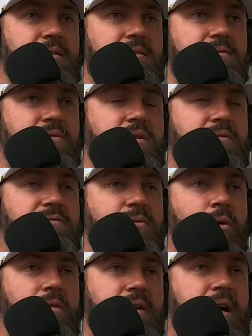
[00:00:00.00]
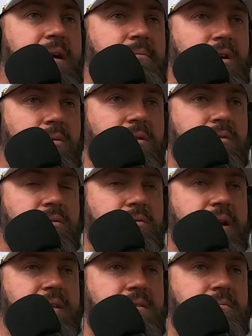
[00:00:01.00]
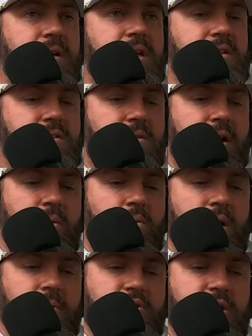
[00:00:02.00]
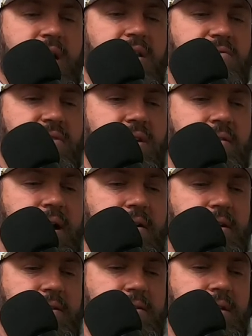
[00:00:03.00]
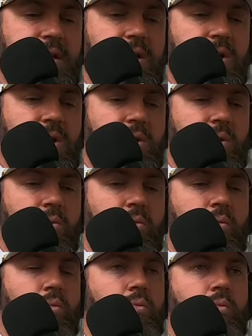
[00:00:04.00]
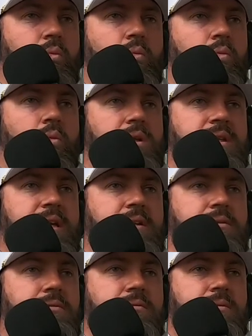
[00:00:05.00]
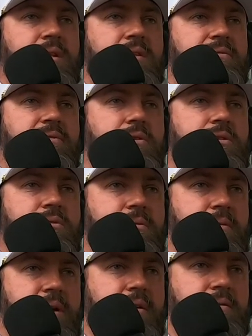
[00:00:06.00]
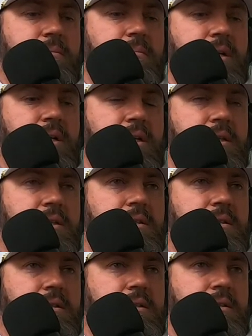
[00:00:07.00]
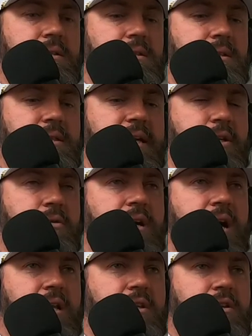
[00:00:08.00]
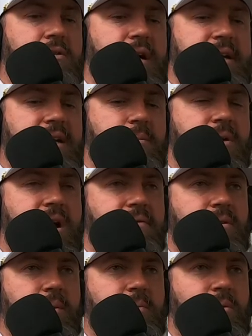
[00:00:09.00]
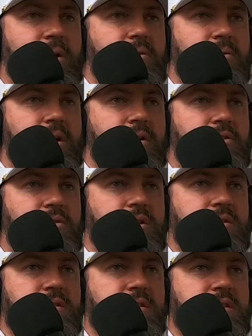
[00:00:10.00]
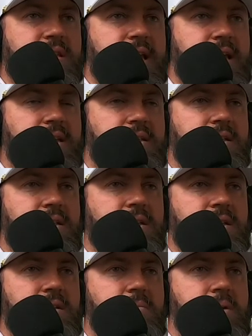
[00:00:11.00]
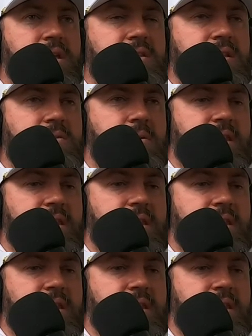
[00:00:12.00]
for the fourth time going through raising money. So I, what I'm trying to figure out is, what they do with the first three rounds of money? That you're not you're not at a profitable point where you can sustain business